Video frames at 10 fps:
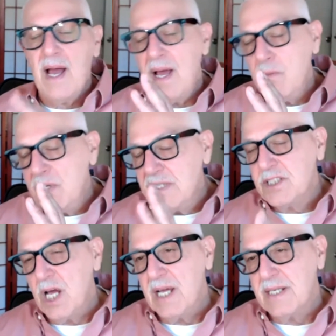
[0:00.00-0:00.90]
I want to
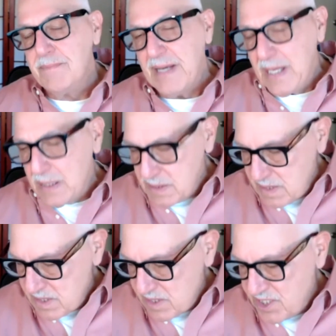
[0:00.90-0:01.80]
talk about
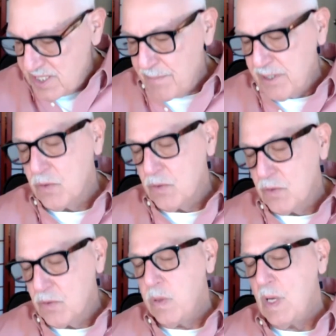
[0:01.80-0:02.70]
some of the
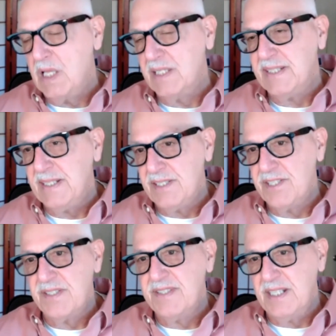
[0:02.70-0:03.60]

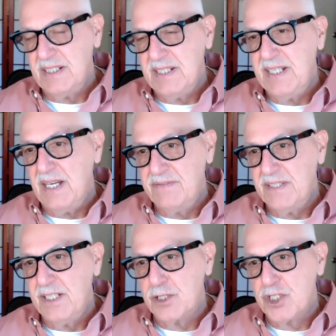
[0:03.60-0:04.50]
qualities that of
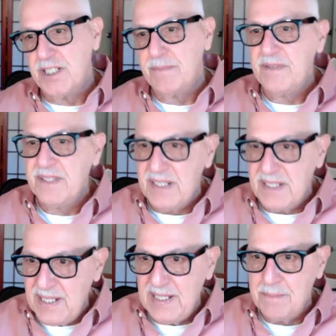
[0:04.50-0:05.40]
leadership that
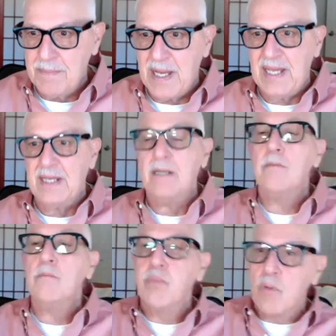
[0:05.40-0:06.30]
Nehemiah
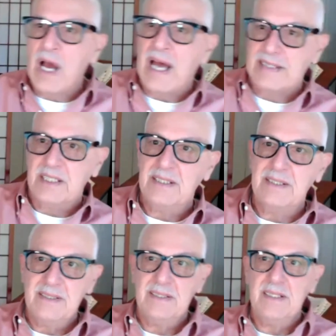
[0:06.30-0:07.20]
brought
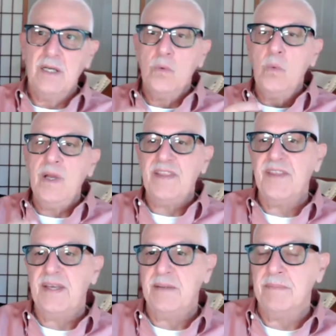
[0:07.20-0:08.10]
with
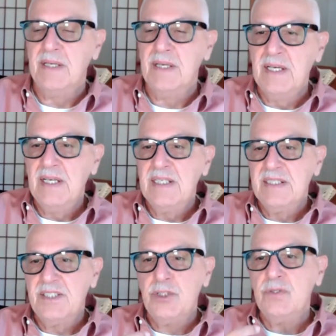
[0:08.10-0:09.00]
him
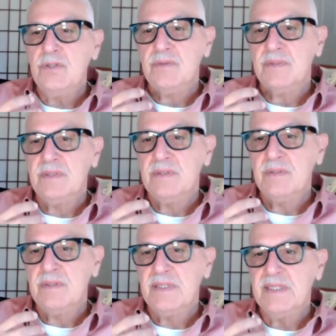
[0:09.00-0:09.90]
to
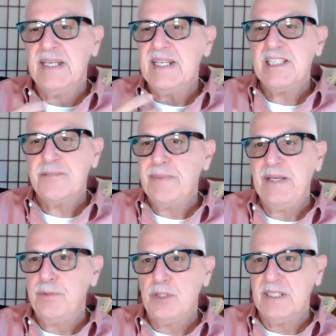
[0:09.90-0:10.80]
getting his
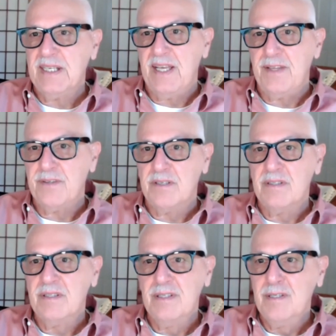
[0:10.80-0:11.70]
people together,
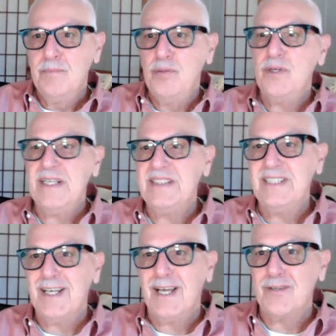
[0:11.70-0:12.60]
putting
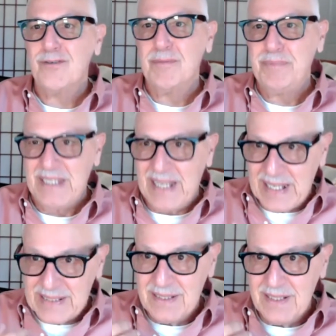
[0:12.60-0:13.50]
together a
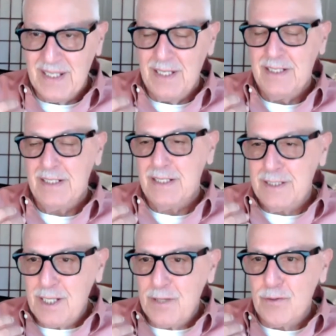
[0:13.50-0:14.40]
plan.
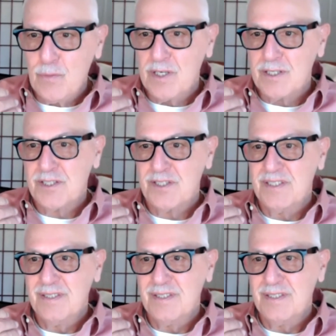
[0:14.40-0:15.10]
In other words,